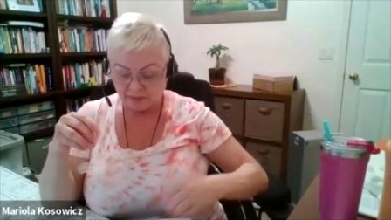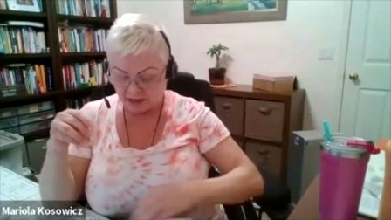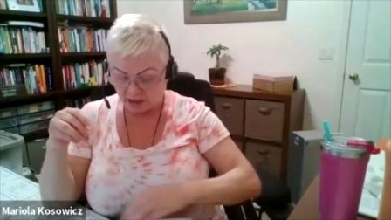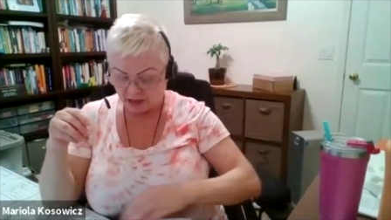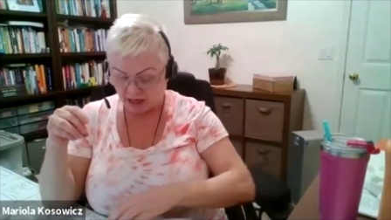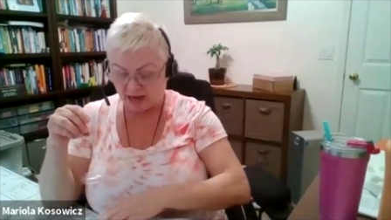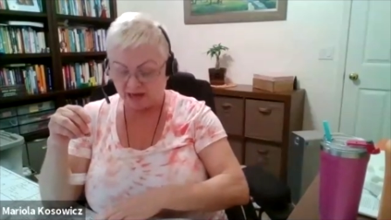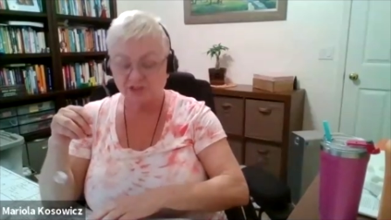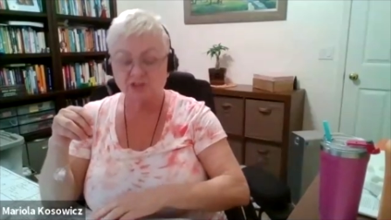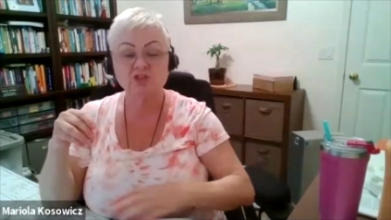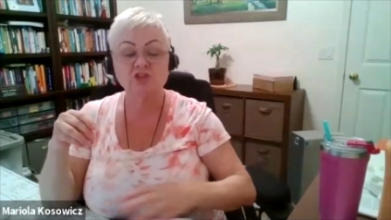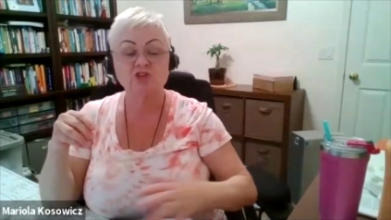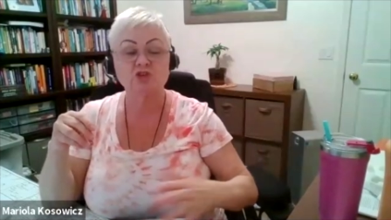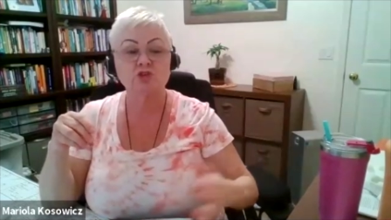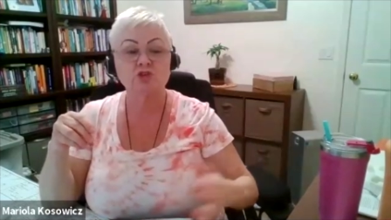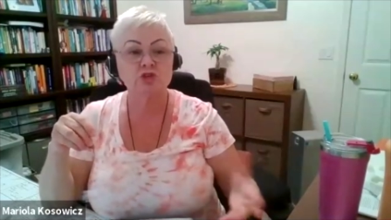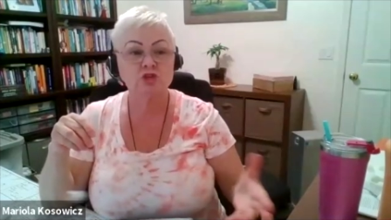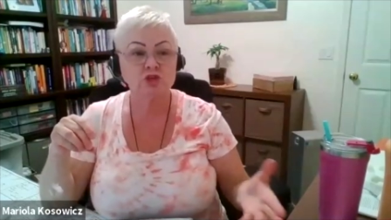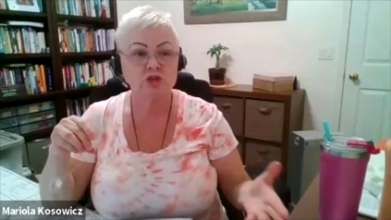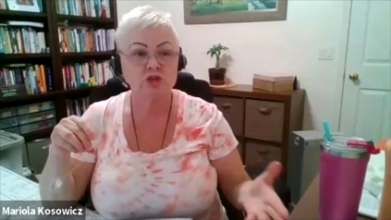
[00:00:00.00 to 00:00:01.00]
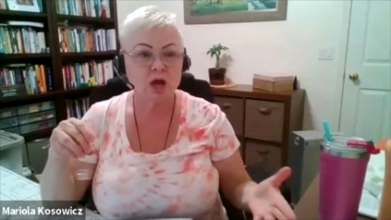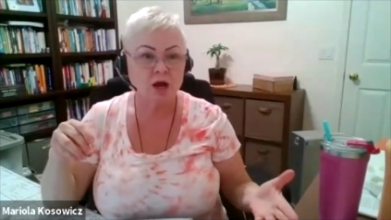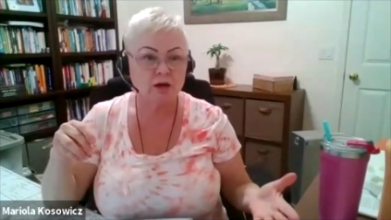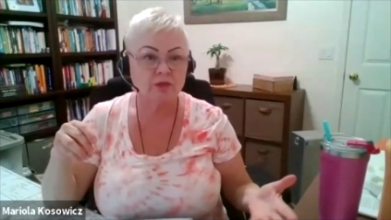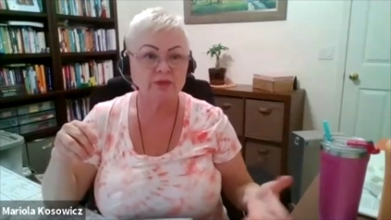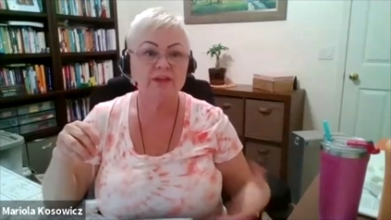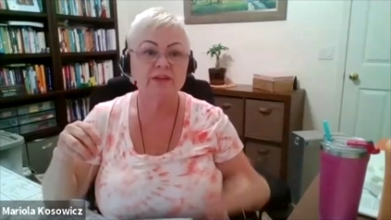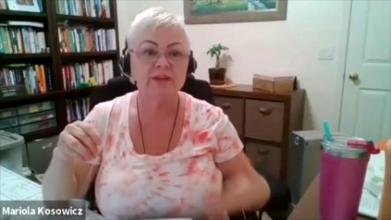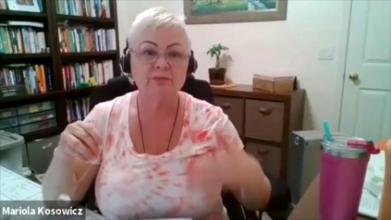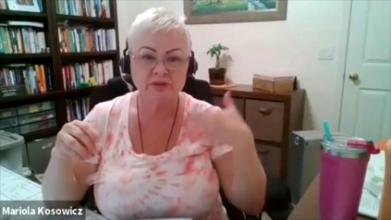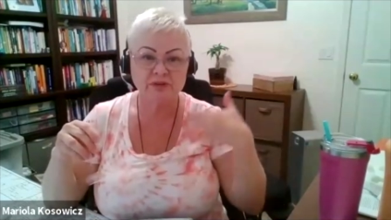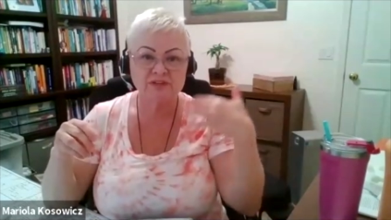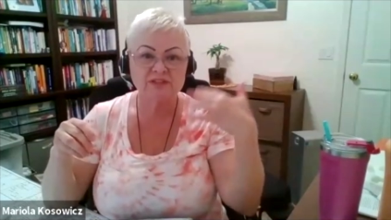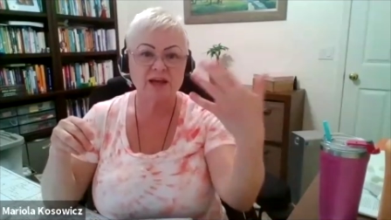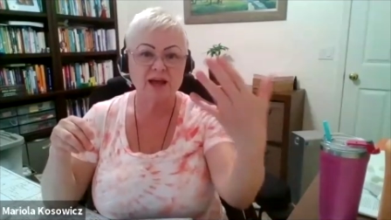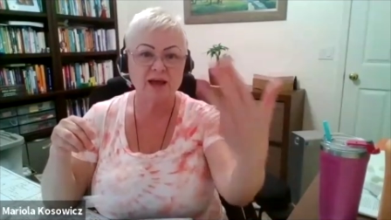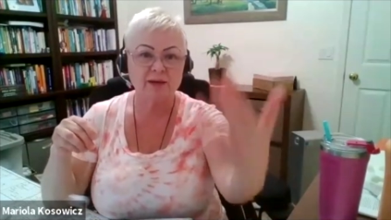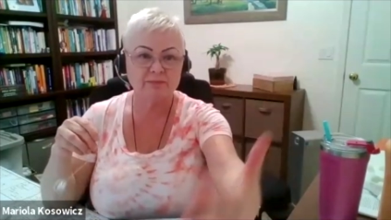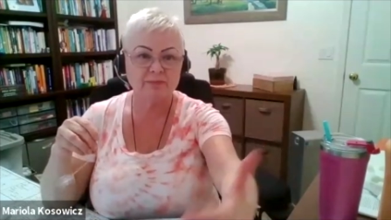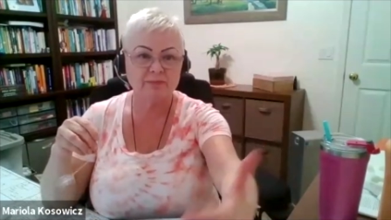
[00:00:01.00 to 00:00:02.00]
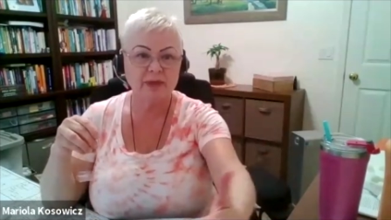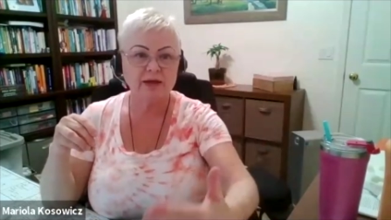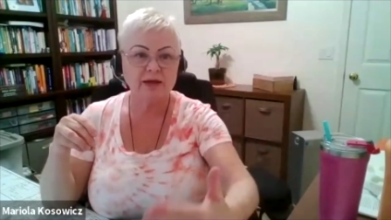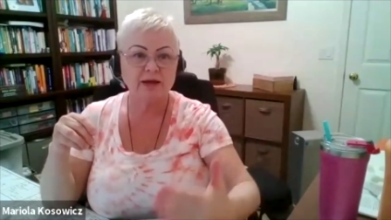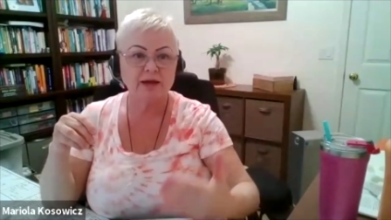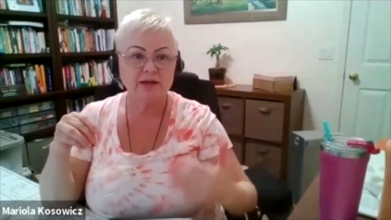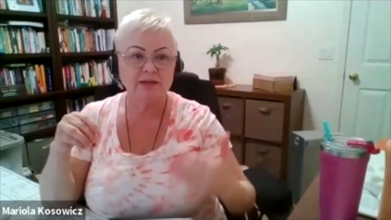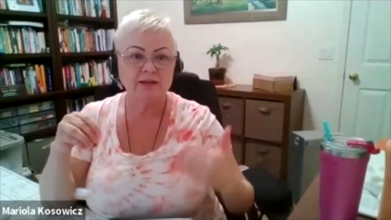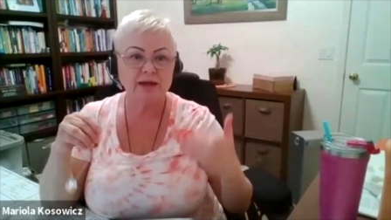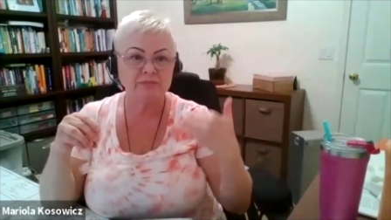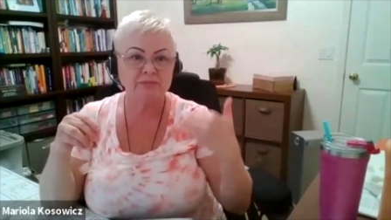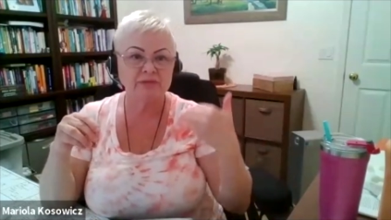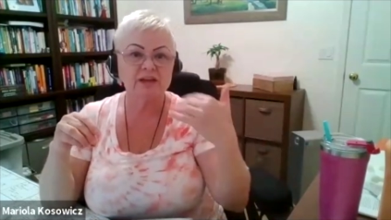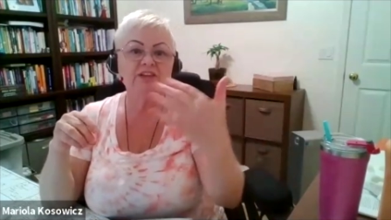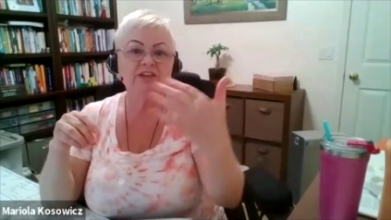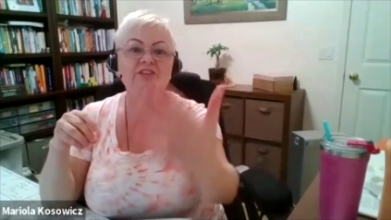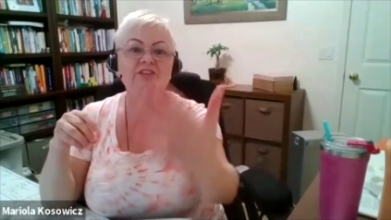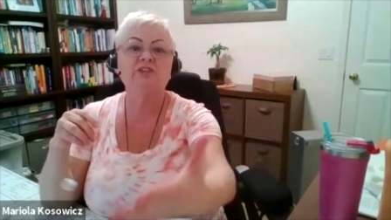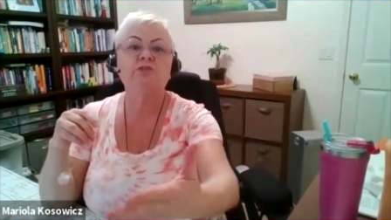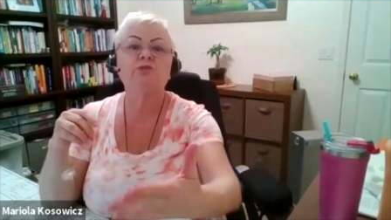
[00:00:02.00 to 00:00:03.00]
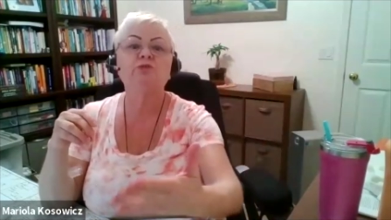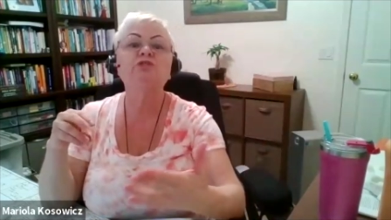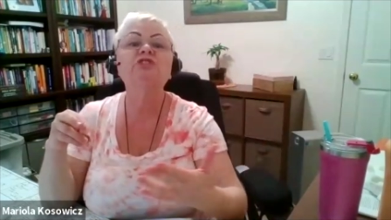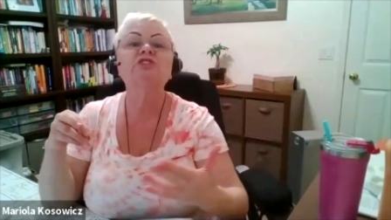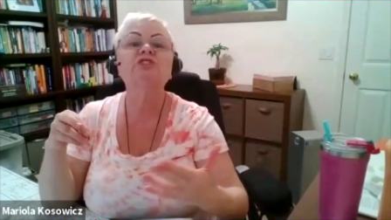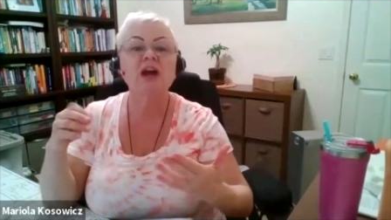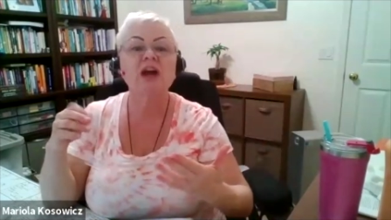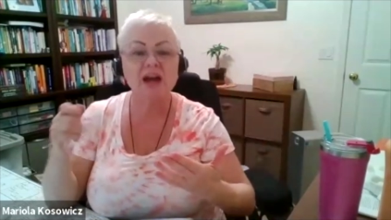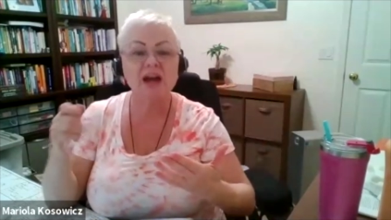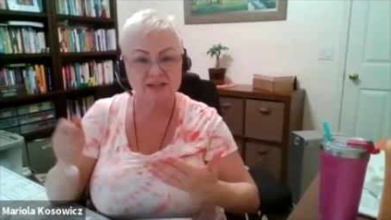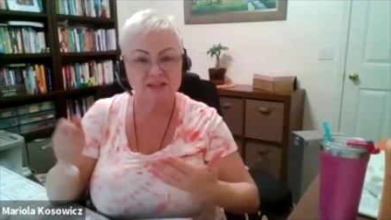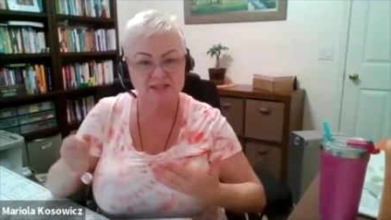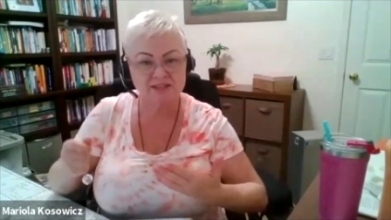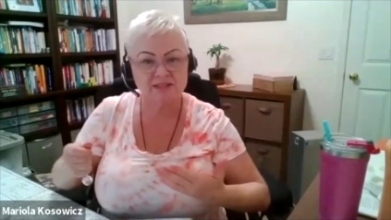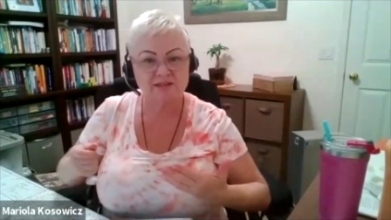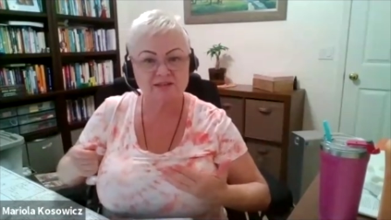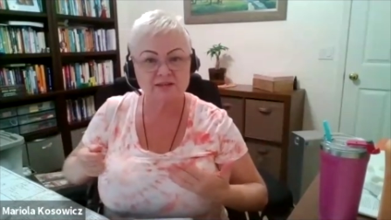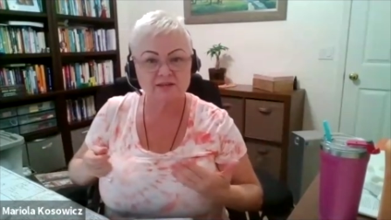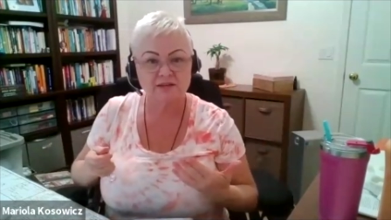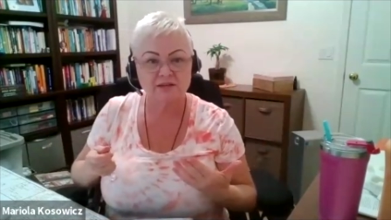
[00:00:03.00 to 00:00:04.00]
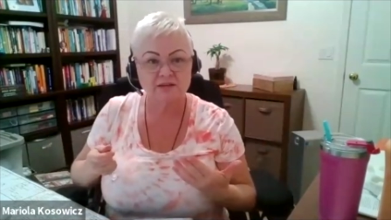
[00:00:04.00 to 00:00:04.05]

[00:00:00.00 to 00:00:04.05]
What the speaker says: conscious control, that means inability to trust.